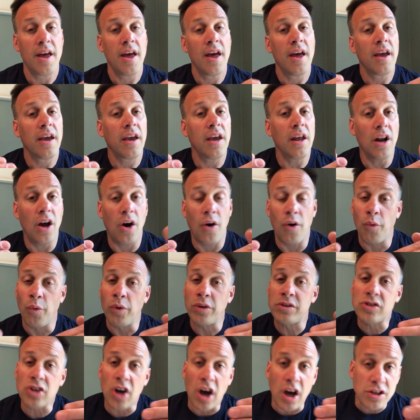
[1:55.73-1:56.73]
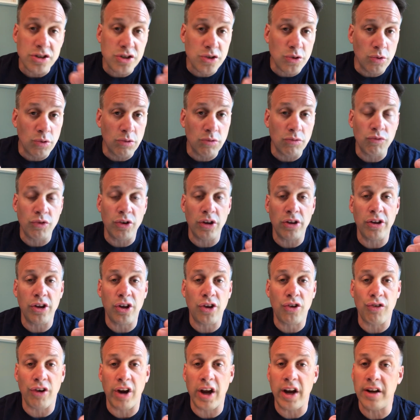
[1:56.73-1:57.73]
What's also really
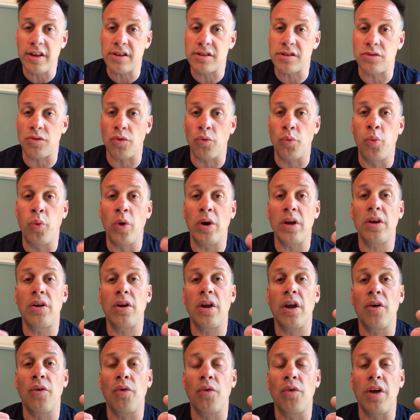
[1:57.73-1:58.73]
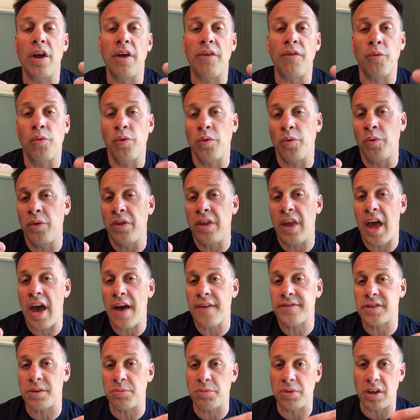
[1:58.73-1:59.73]
great is when they have
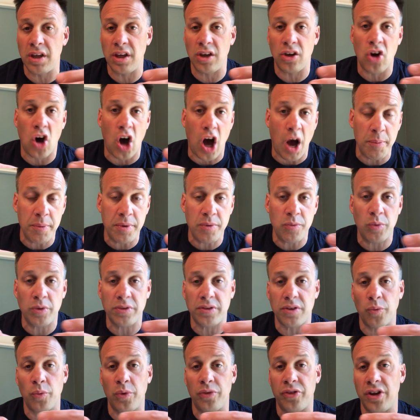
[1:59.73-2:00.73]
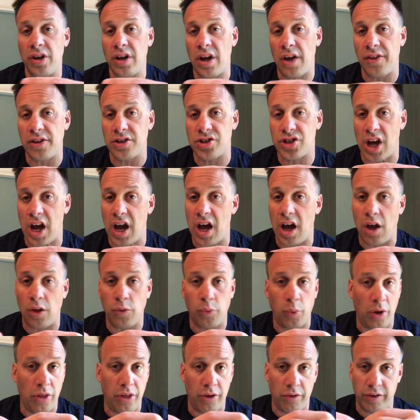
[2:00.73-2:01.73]
something in common with another child,
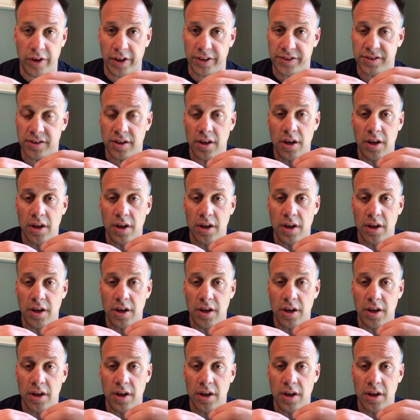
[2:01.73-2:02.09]
whether it's,